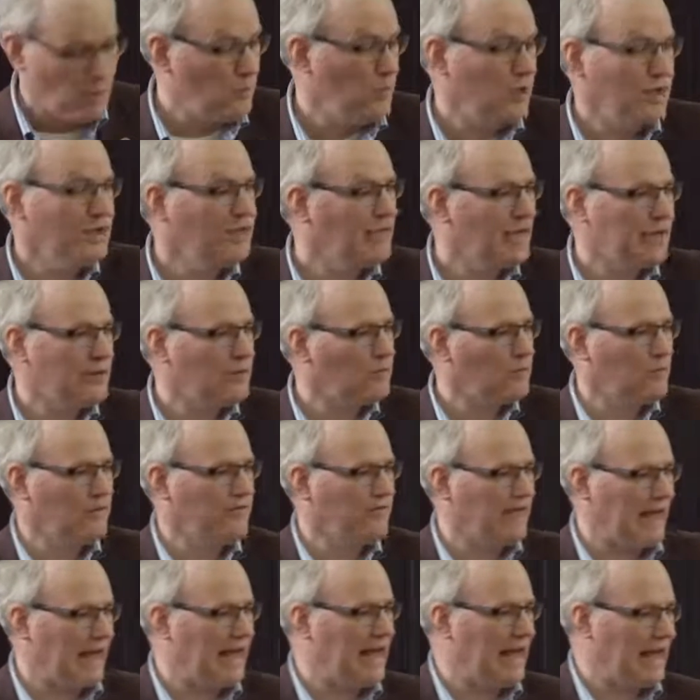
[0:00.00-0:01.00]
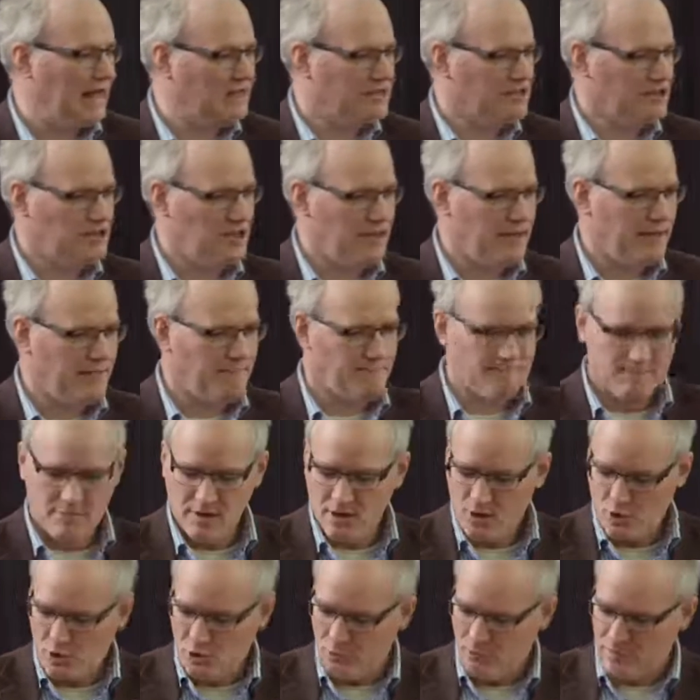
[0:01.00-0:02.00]
you can get all of that actually,
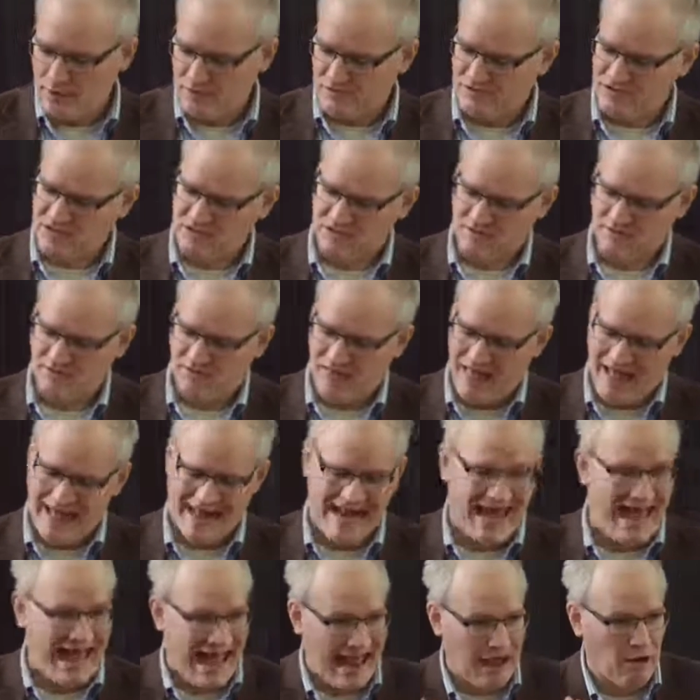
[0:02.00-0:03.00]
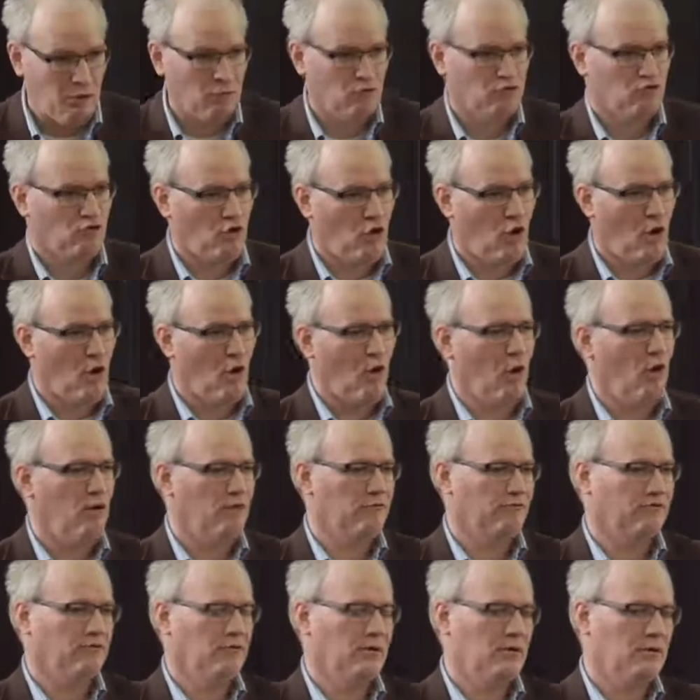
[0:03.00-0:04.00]
or most of that, out
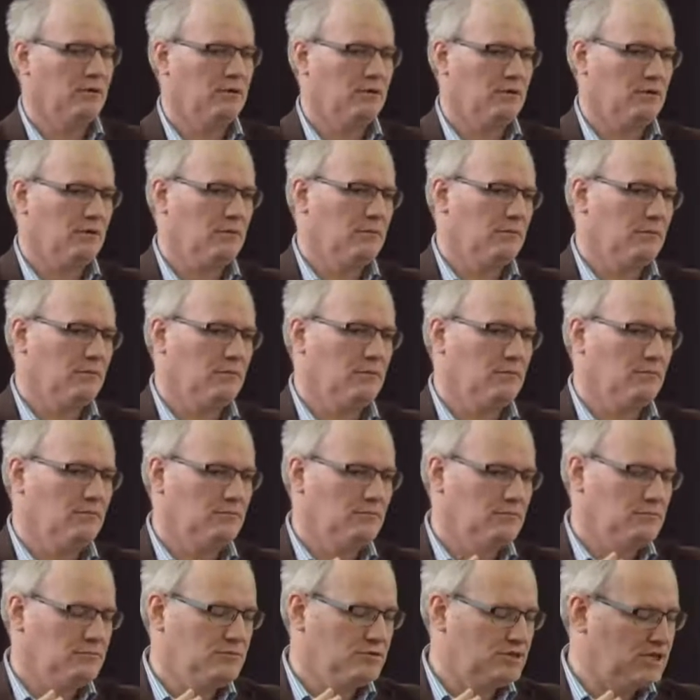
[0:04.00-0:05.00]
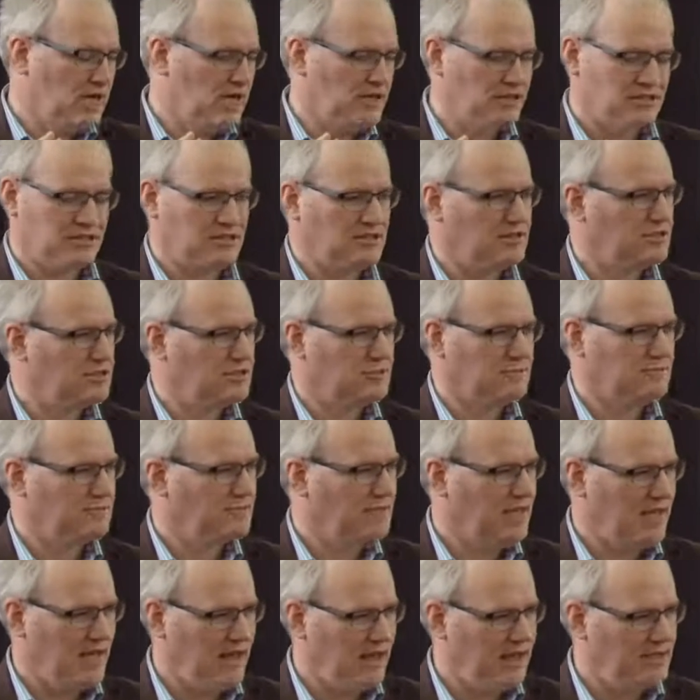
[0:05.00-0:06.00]
of Genesis,
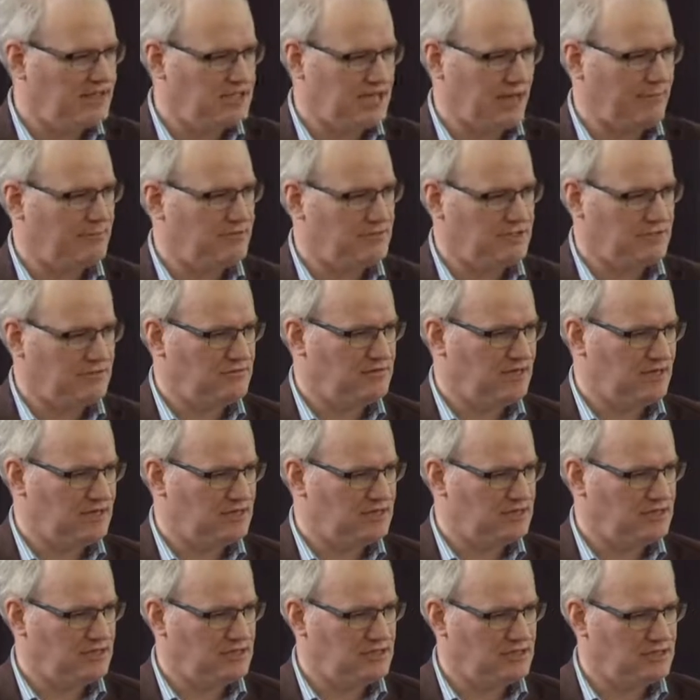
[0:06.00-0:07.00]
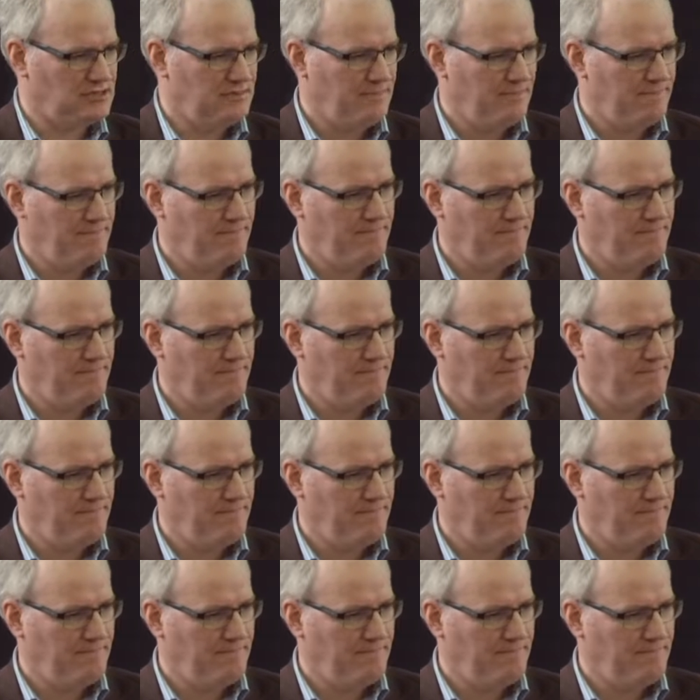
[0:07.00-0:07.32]
the early chapters of Genesis.